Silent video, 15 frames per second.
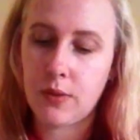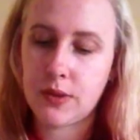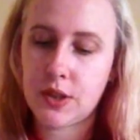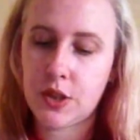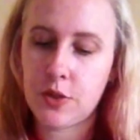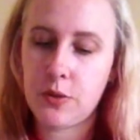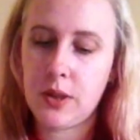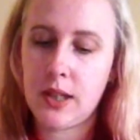was
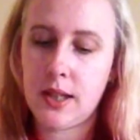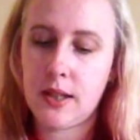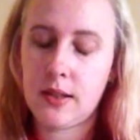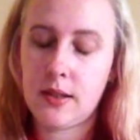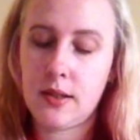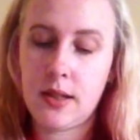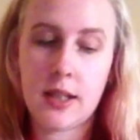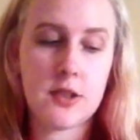
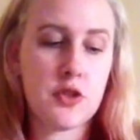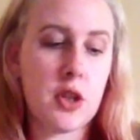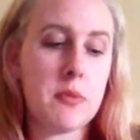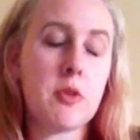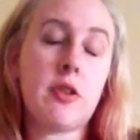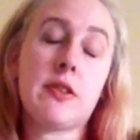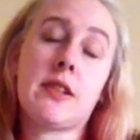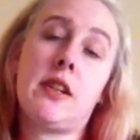doing extreme
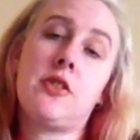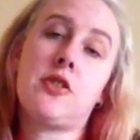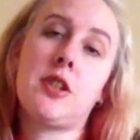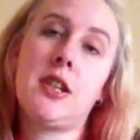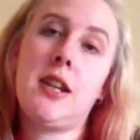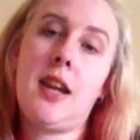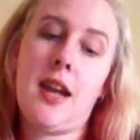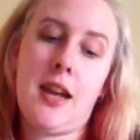cross
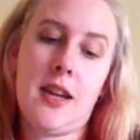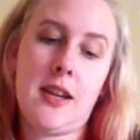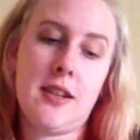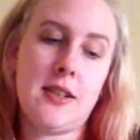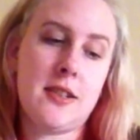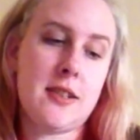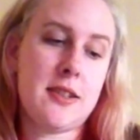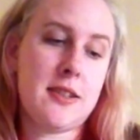country
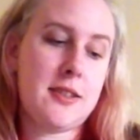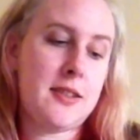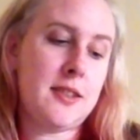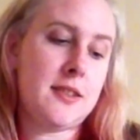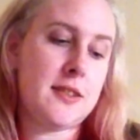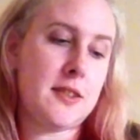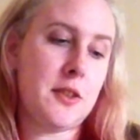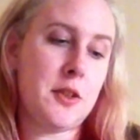and
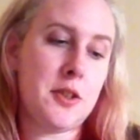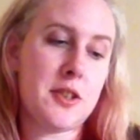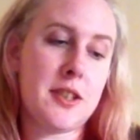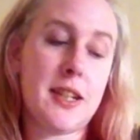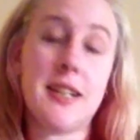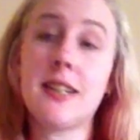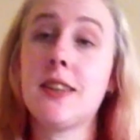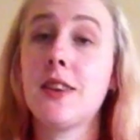since learned
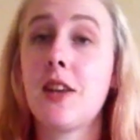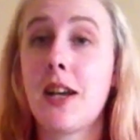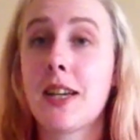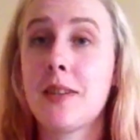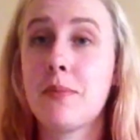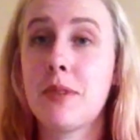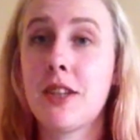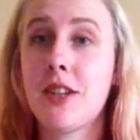that I didn't like
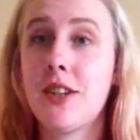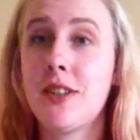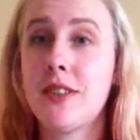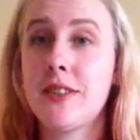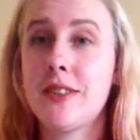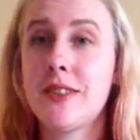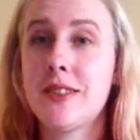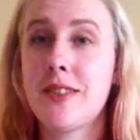it
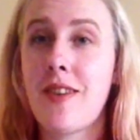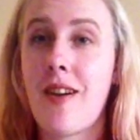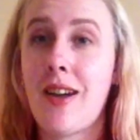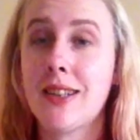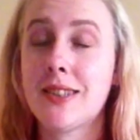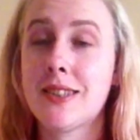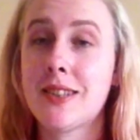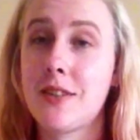because I
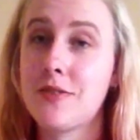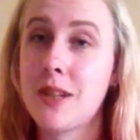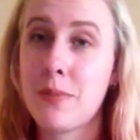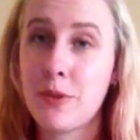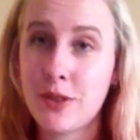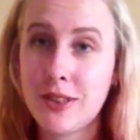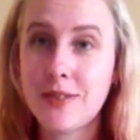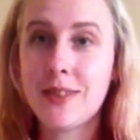stuffed up
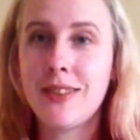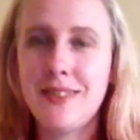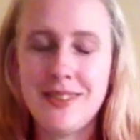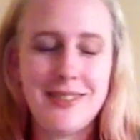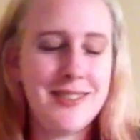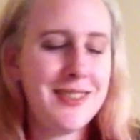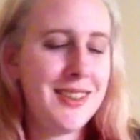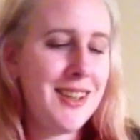on it.
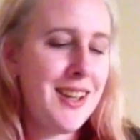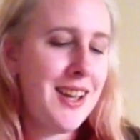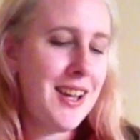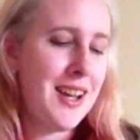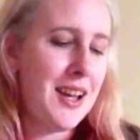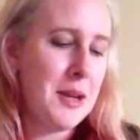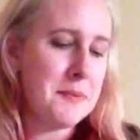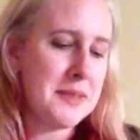
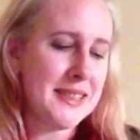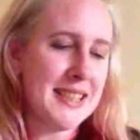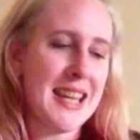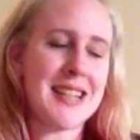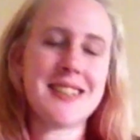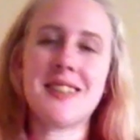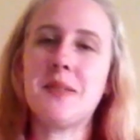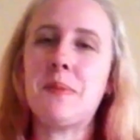
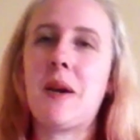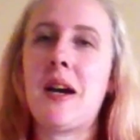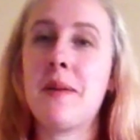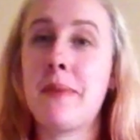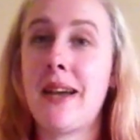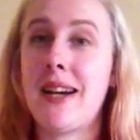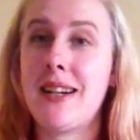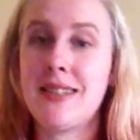Miscounted by
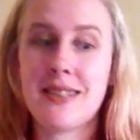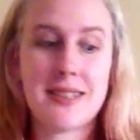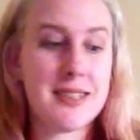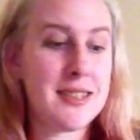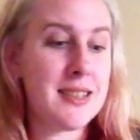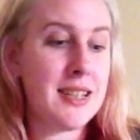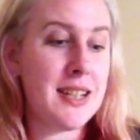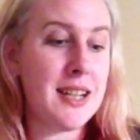about
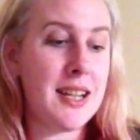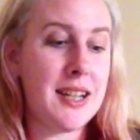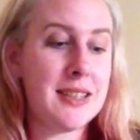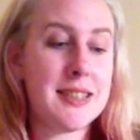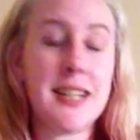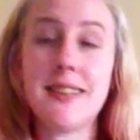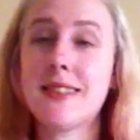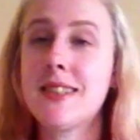
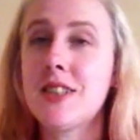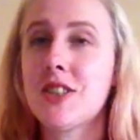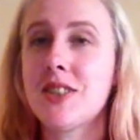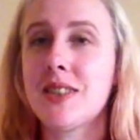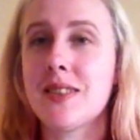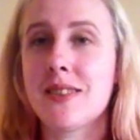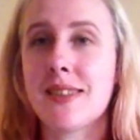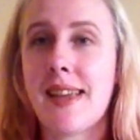10
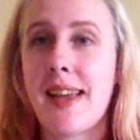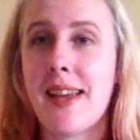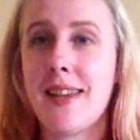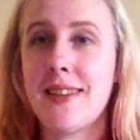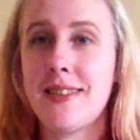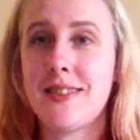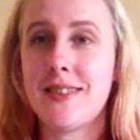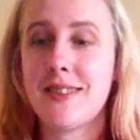stitches,
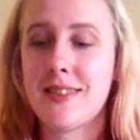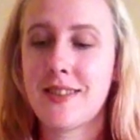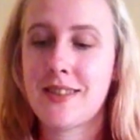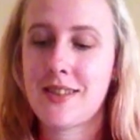and